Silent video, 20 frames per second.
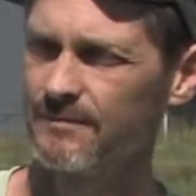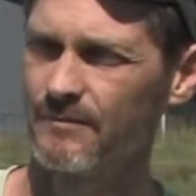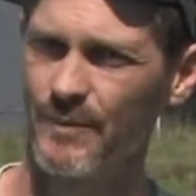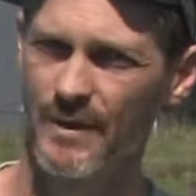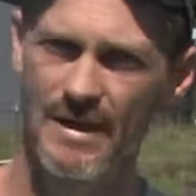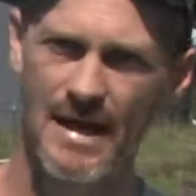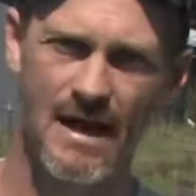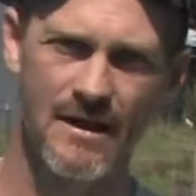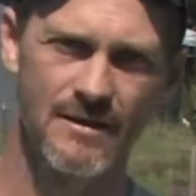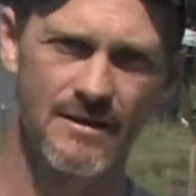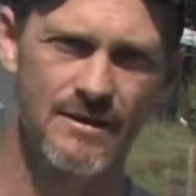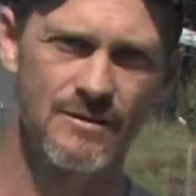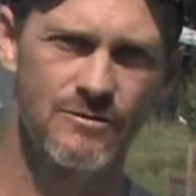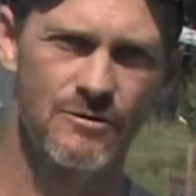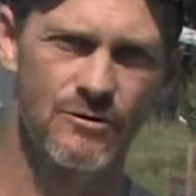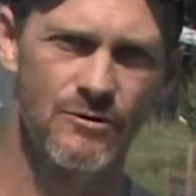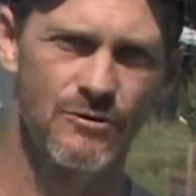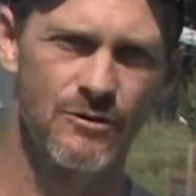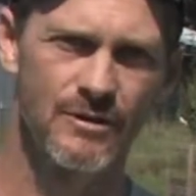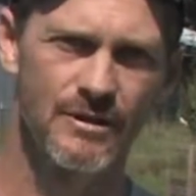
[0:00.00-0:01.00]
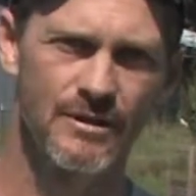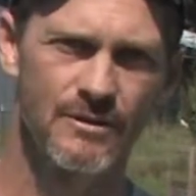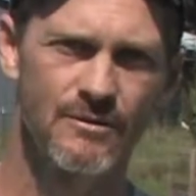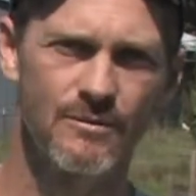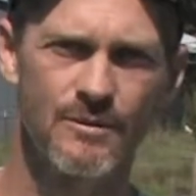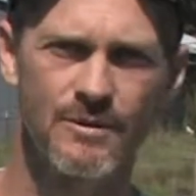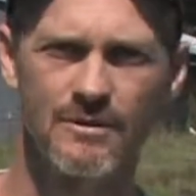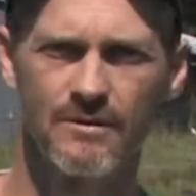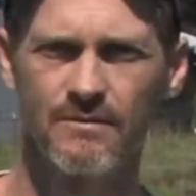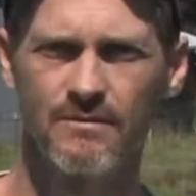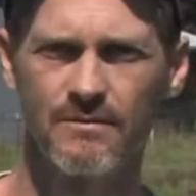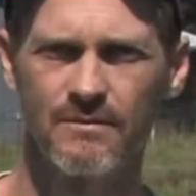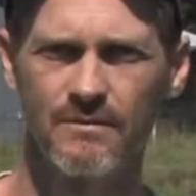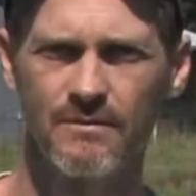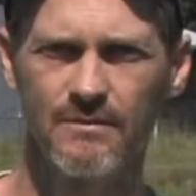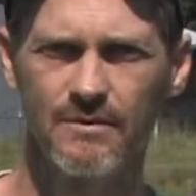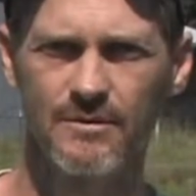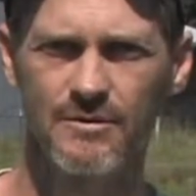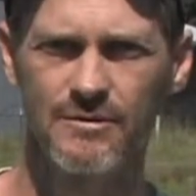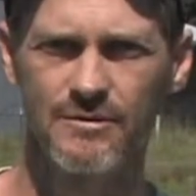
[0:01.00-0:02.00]
But now that it's cooler, we'll
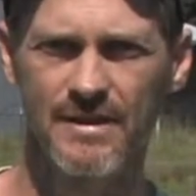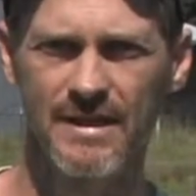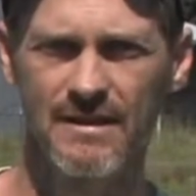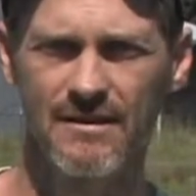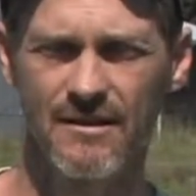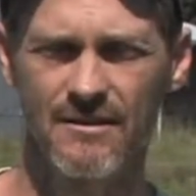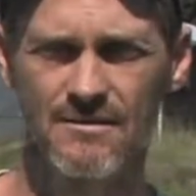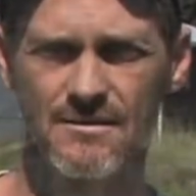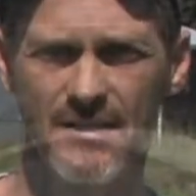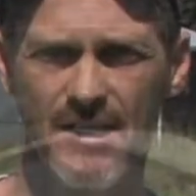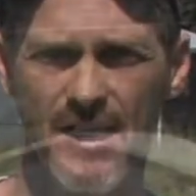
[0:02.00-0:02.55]
shrink those